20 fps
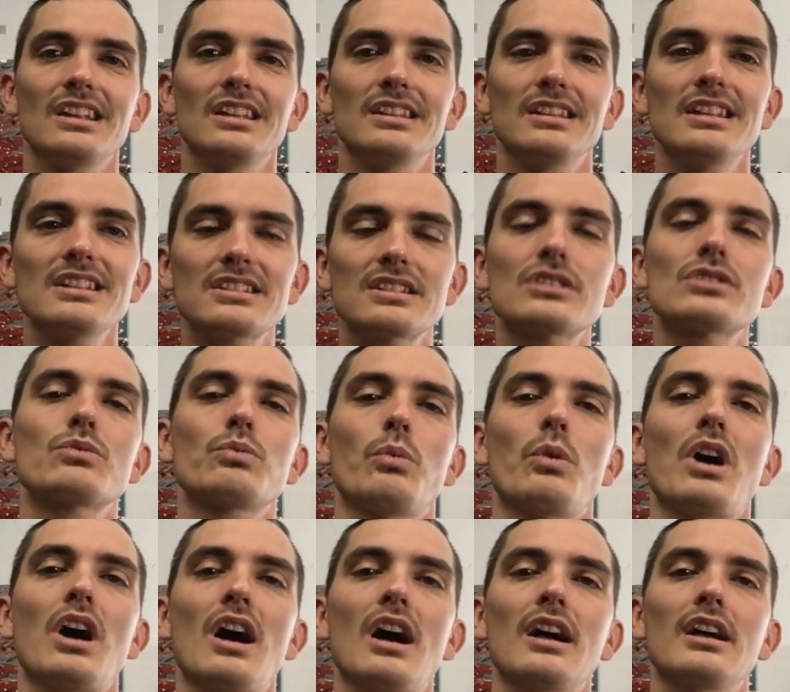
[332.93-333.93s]
this is
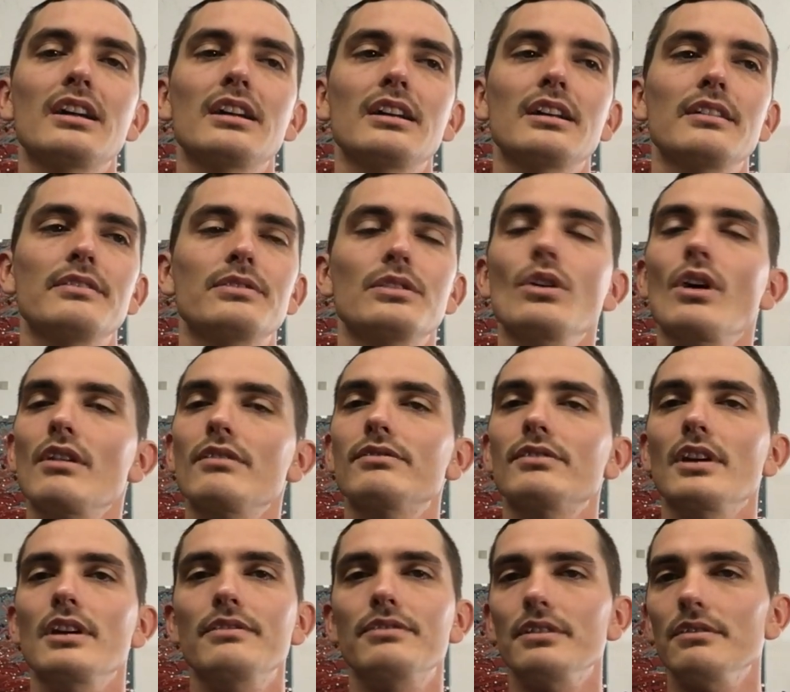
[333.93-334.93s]
why if you ever
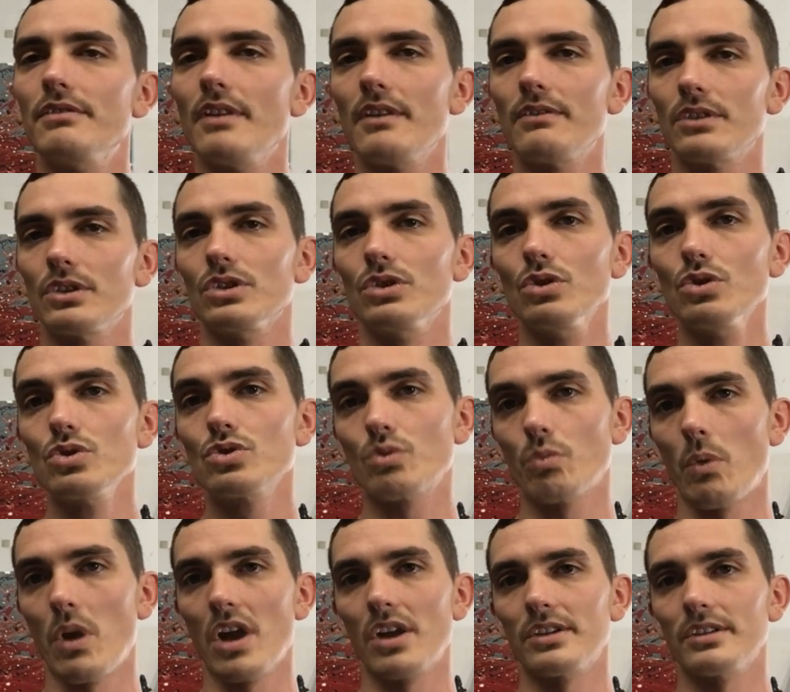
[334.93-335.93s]
if you've ever used
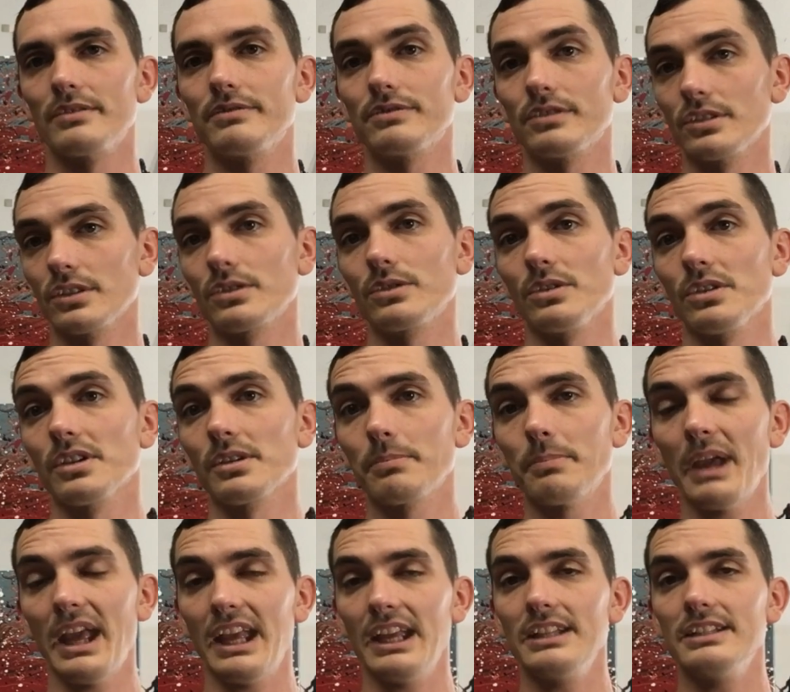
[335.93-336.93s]
water for acrylic
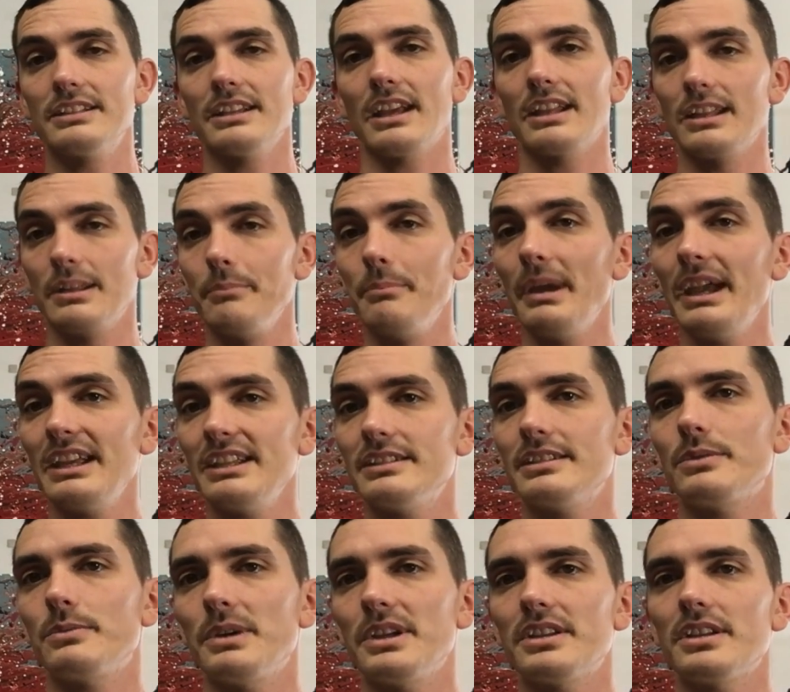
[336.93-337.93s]
paint and then
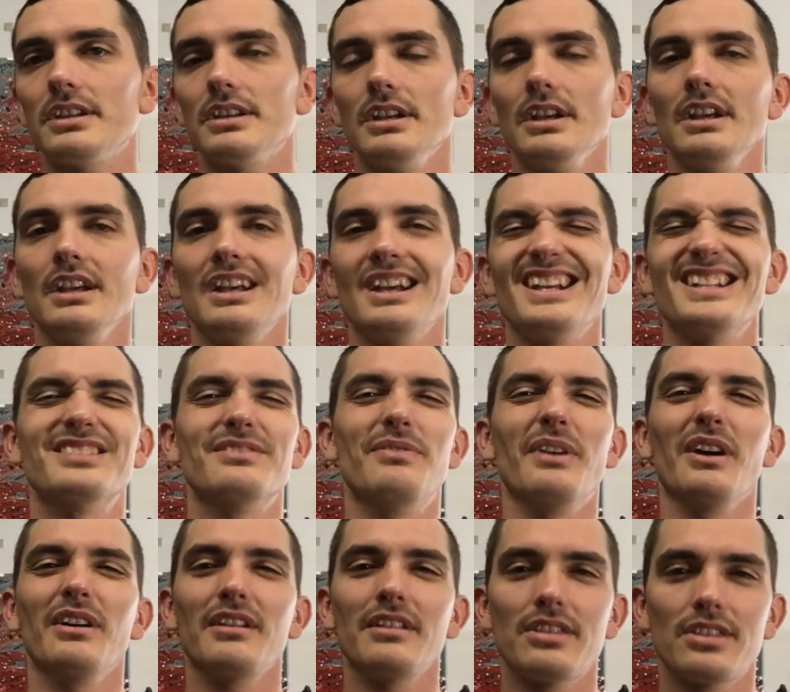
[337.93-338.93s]
painted with it it's
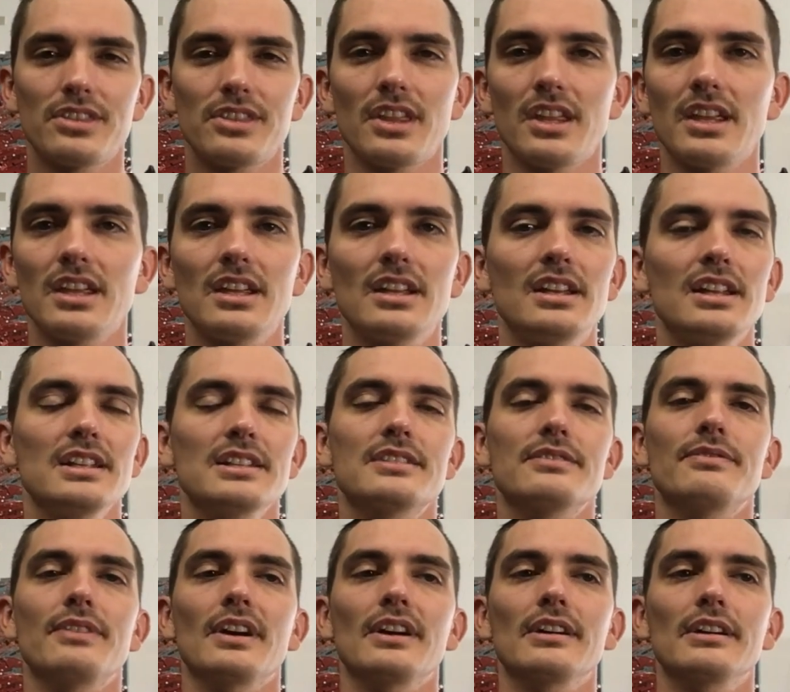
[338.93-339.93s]
very thin it's
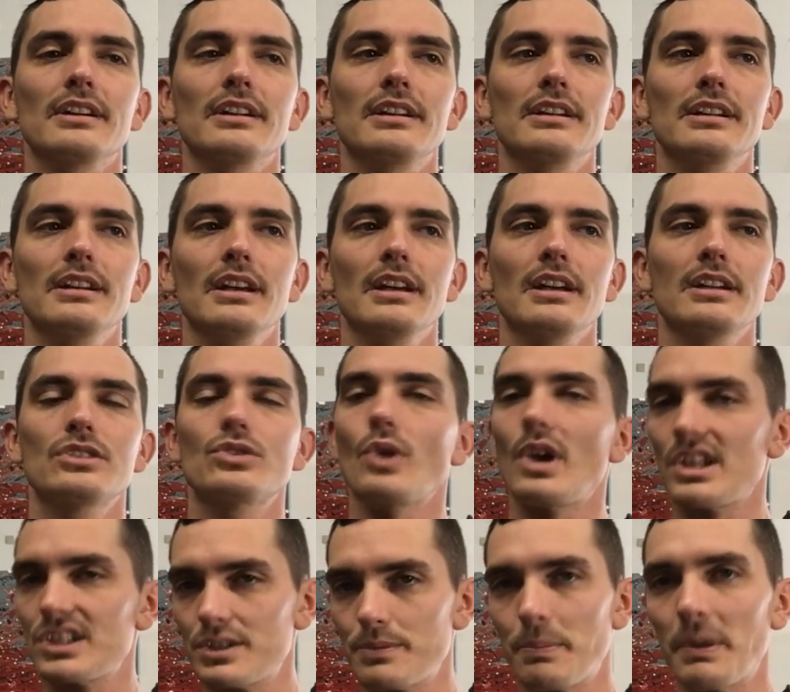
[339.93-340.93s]
very
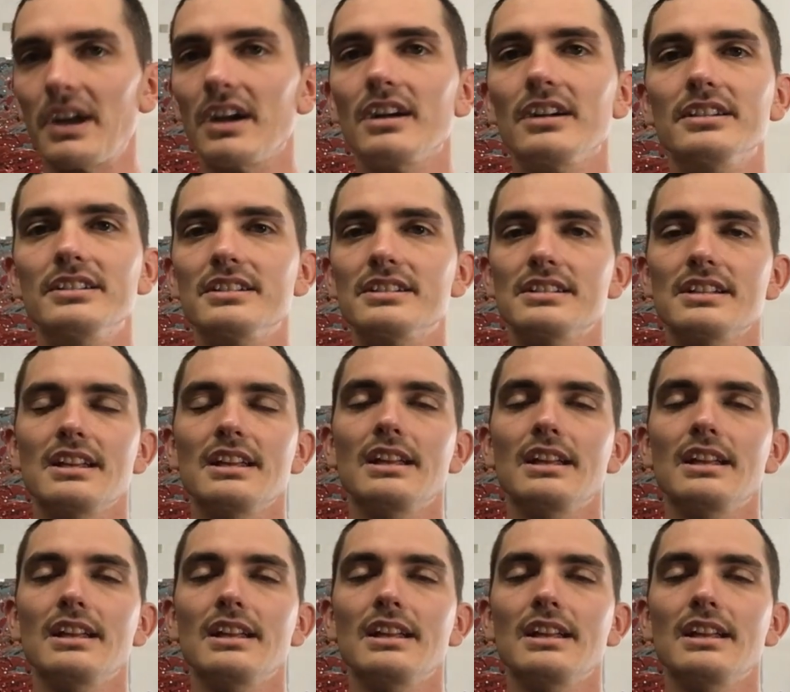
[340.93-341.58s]
transparent it,